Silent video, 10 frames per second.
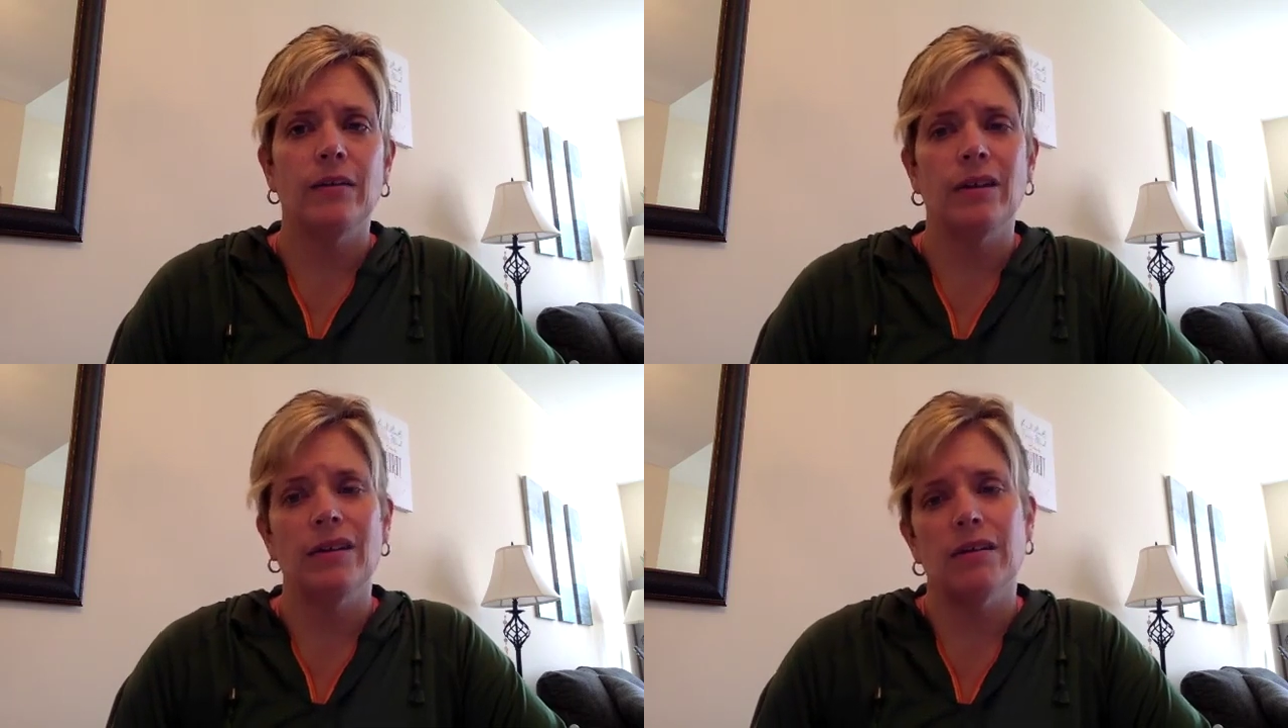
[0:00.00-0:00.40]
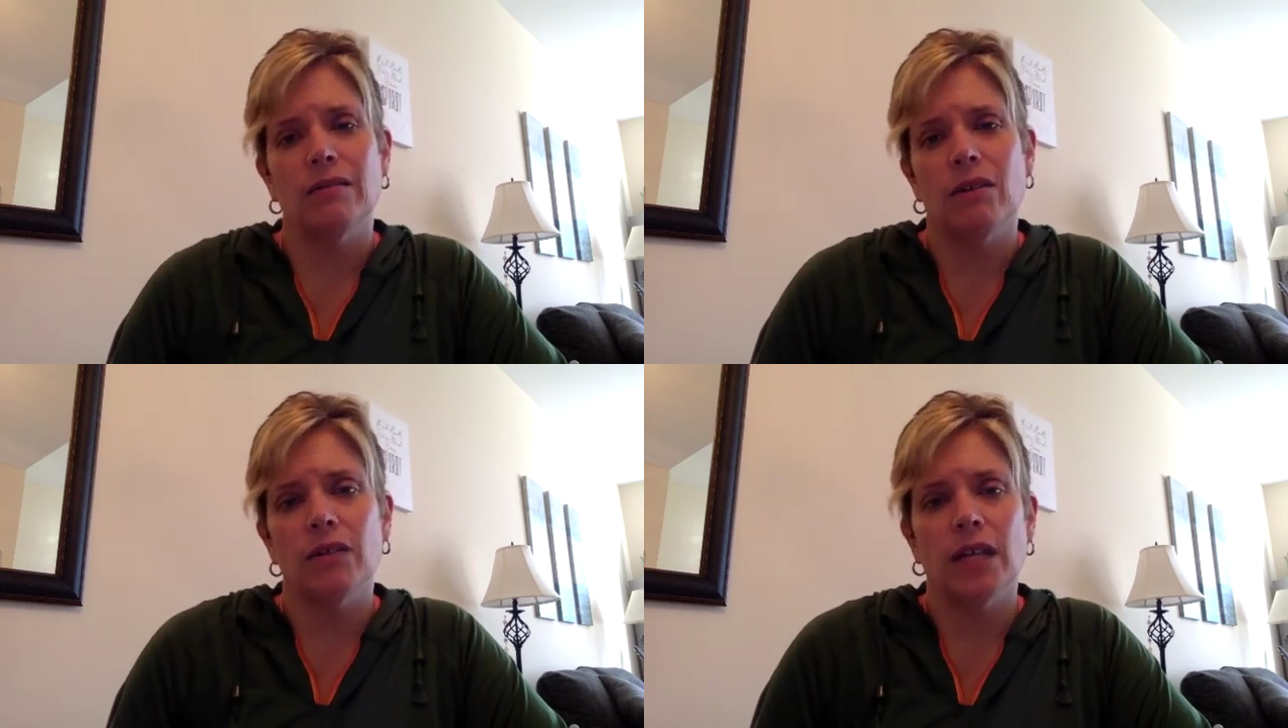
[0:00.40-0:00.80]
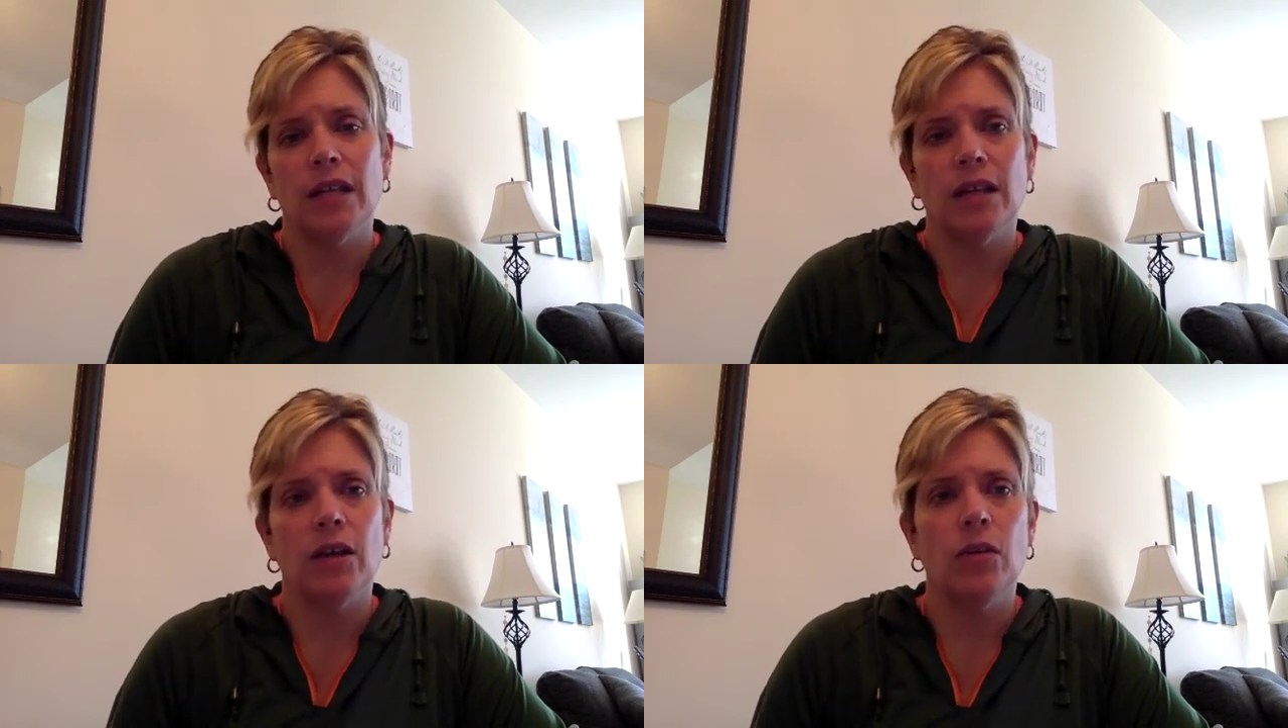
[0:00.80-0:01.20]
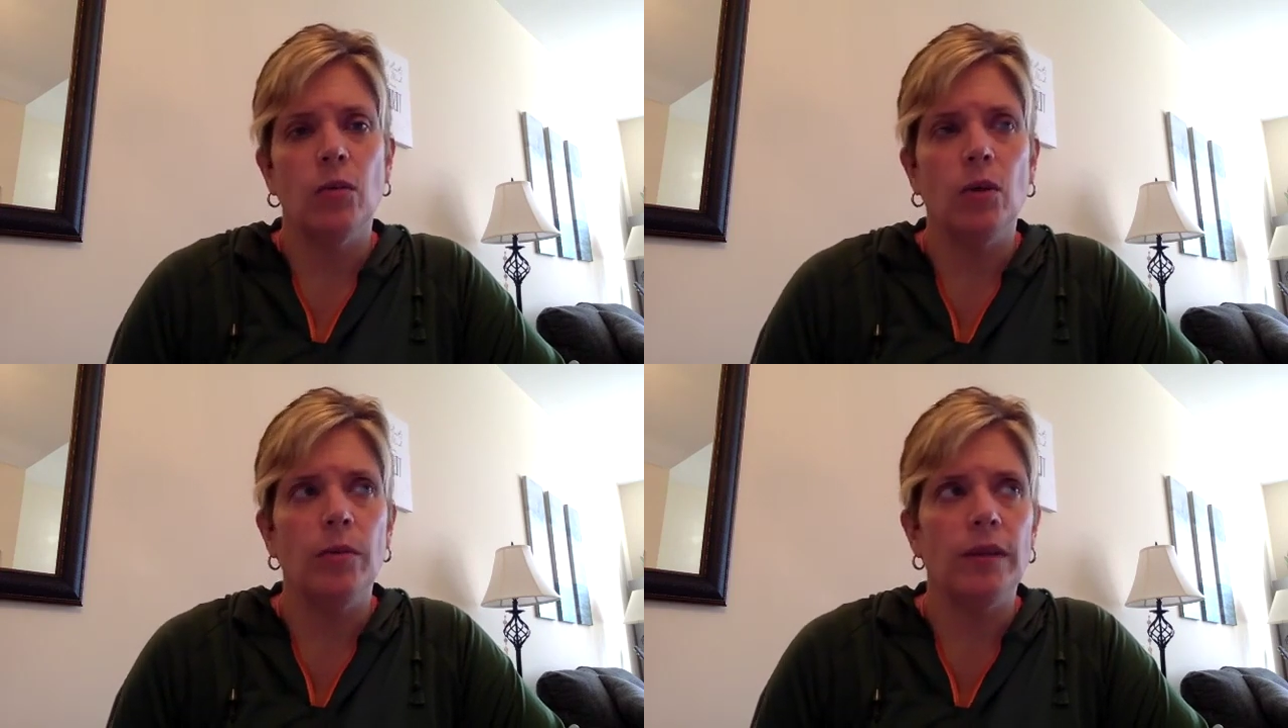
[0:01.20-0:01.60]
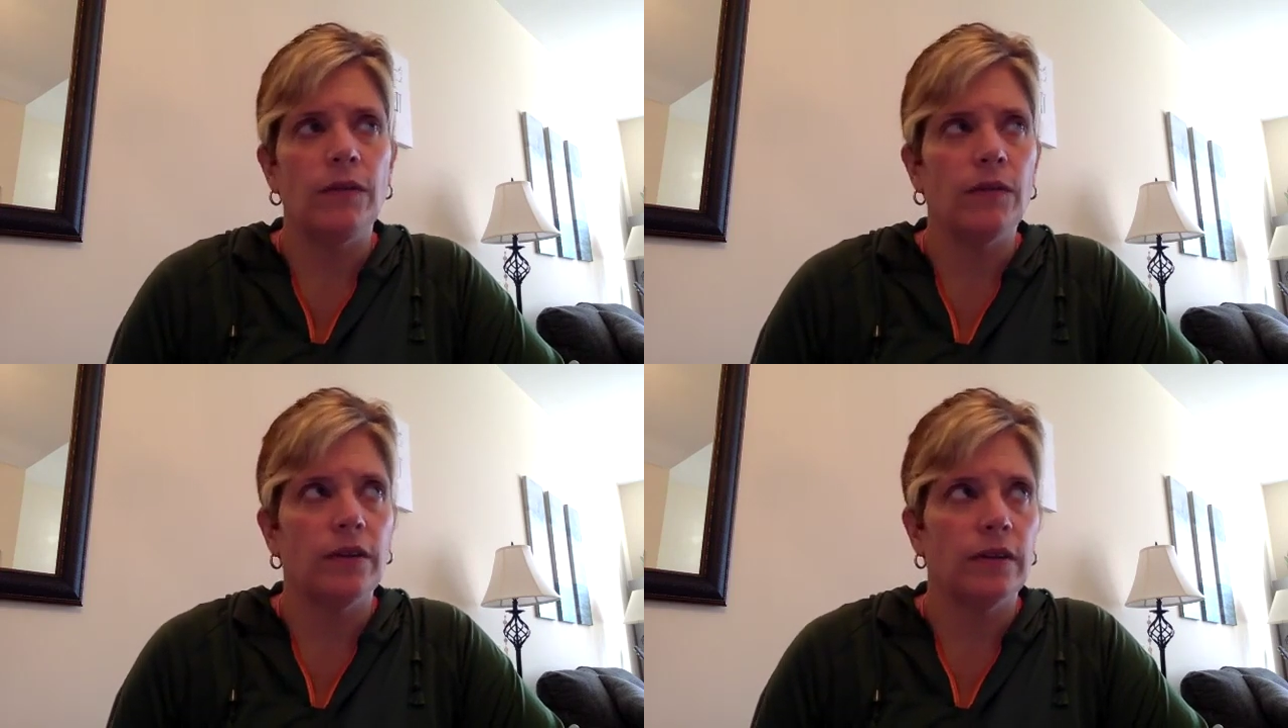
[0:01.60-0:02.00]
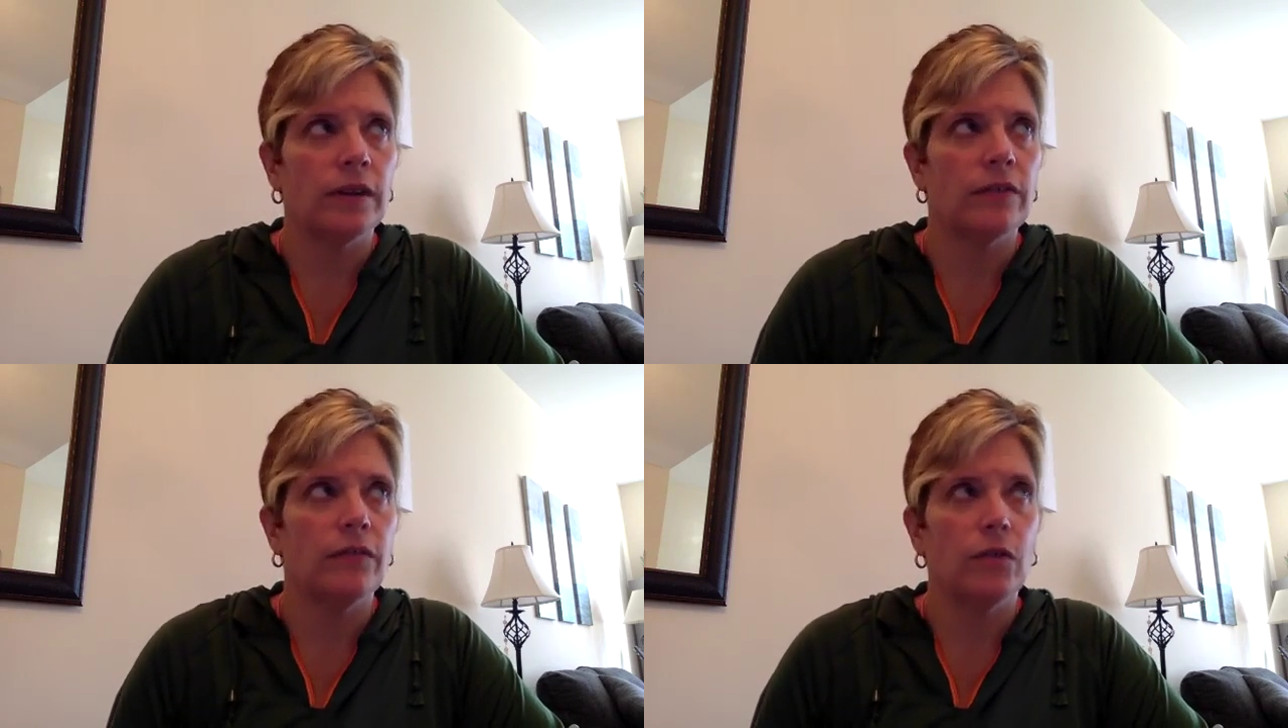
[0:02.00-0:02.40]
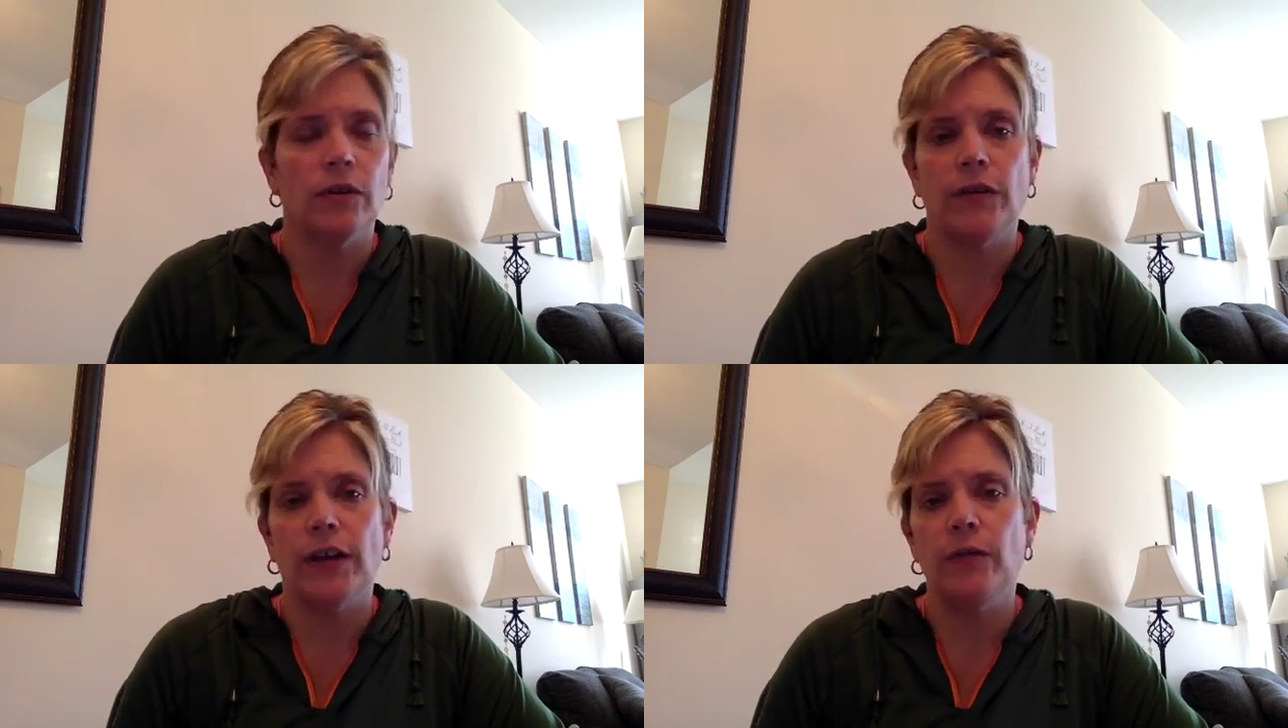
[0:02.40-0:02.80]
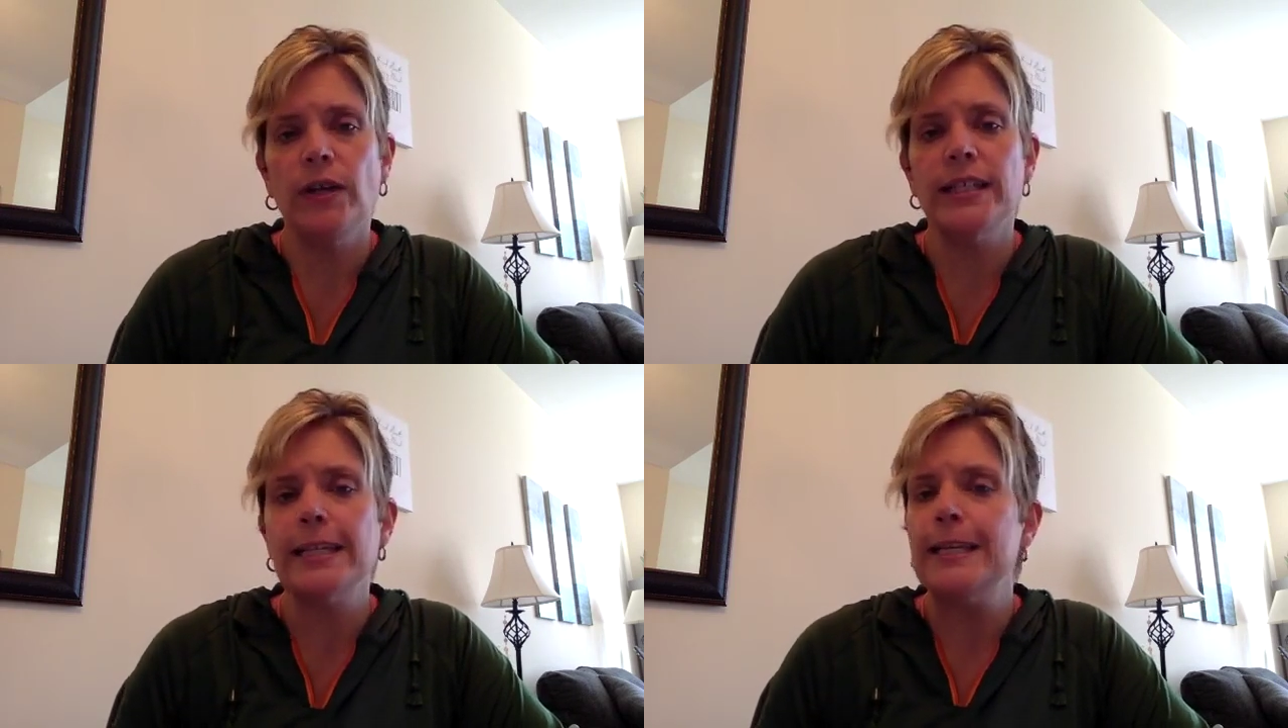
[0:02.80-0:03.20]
in all likelihood will be for the next 4 or 5 weeks.